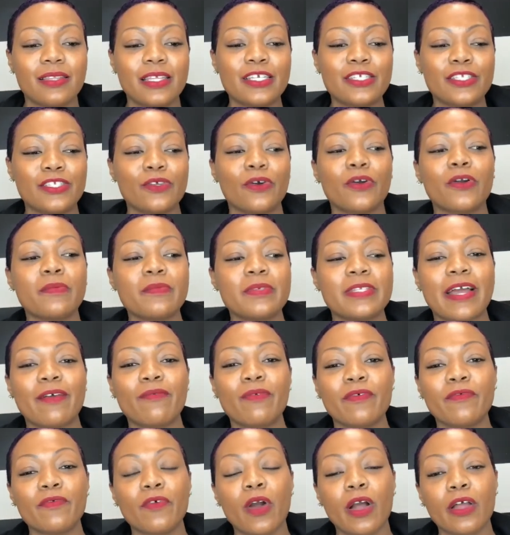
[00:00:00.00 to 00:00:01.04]
storms that
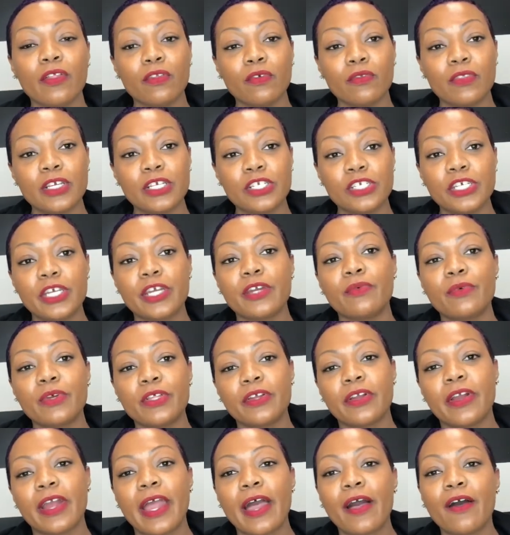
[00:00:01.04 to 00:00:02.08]
we've gone through this year with
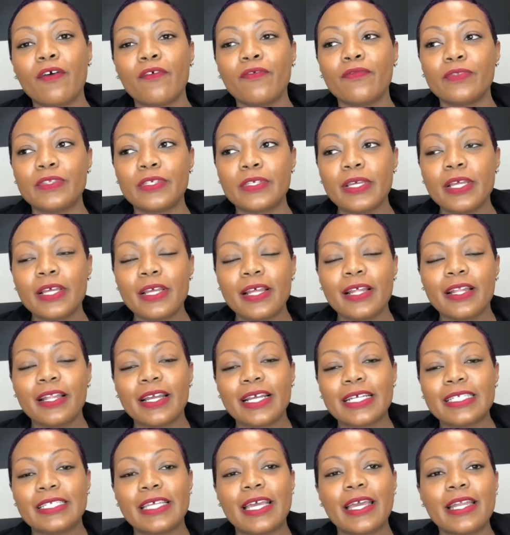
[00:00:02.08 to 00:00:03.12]
her health.
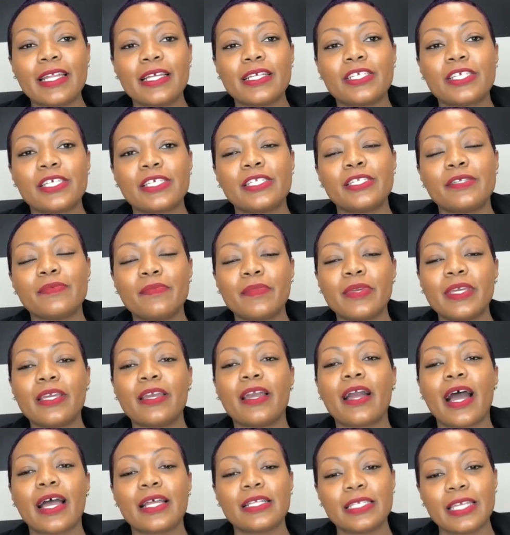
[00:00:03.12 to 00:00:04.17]
Like I said, it's just to me,
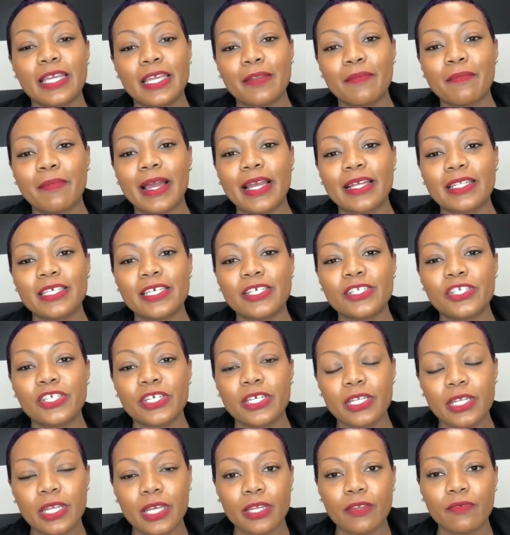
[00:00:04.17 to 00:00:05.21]
God's getting my
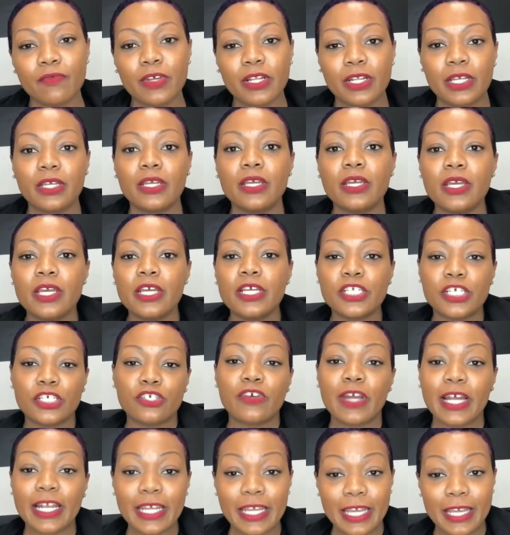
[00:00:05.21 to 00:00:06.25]
attention and really just
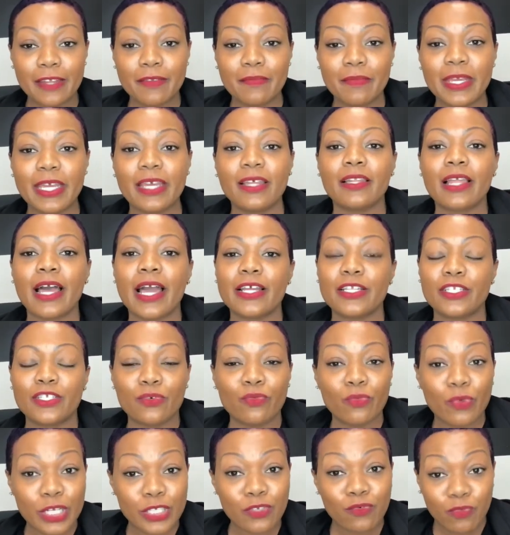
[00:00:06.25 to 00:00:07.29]
trying to get me in line to
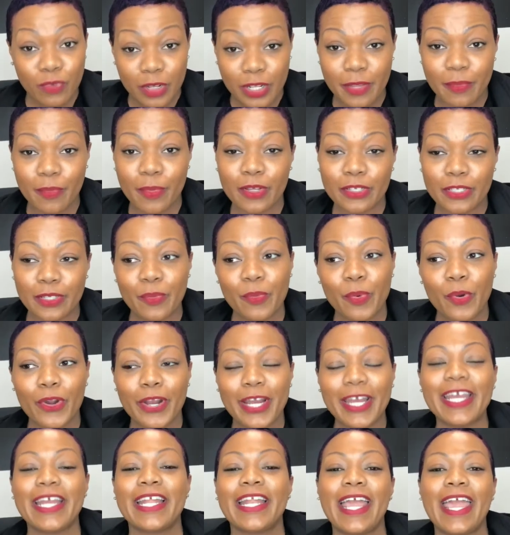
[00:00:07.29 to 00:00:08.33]
what's really most
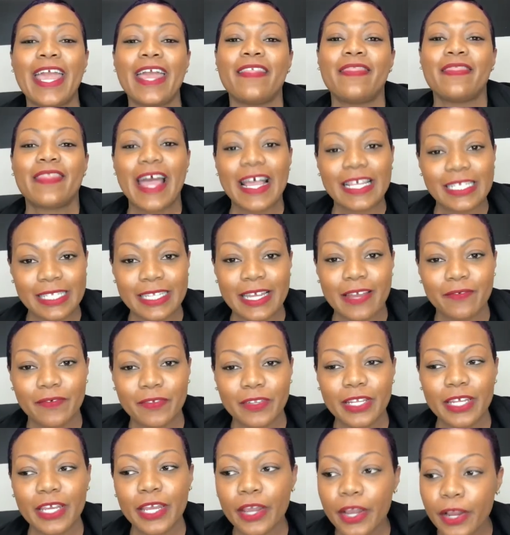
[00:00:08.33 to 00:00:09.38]
important, and that's
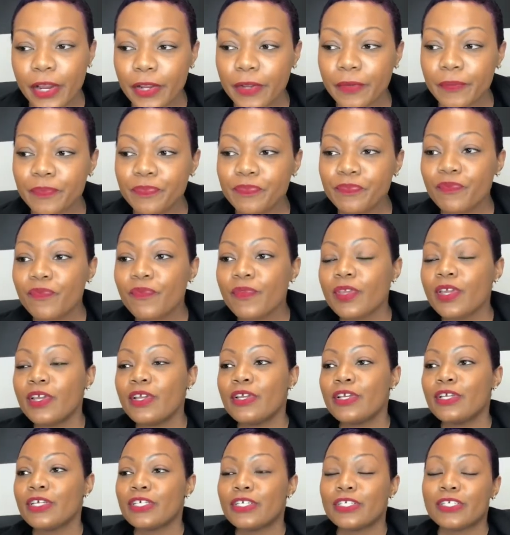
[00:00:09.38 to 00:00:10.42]
definitely her.
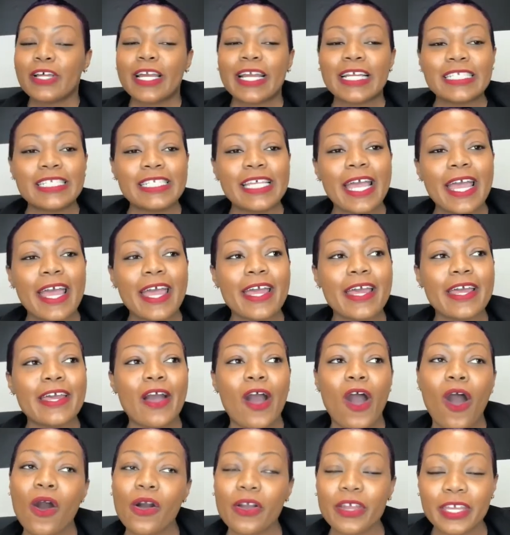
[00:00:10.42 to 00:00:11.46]
So like I said,
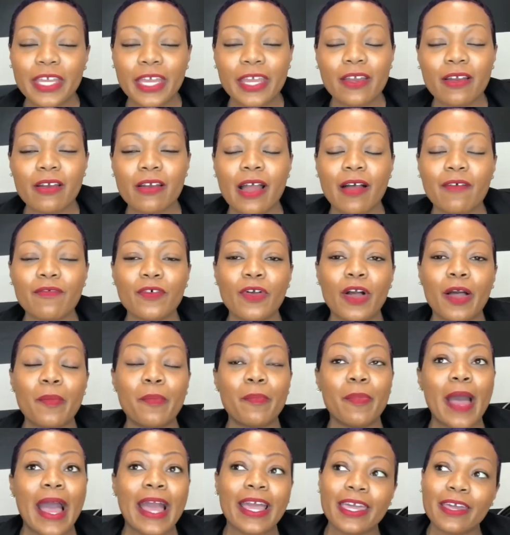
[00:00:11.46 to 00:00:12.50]
all year I've
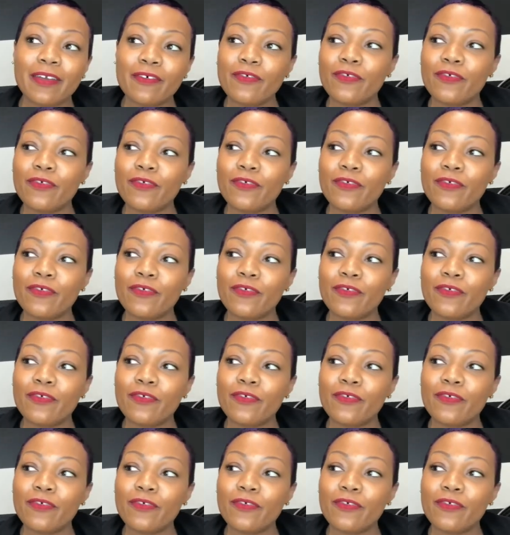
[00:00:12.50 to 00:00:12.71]
gone back and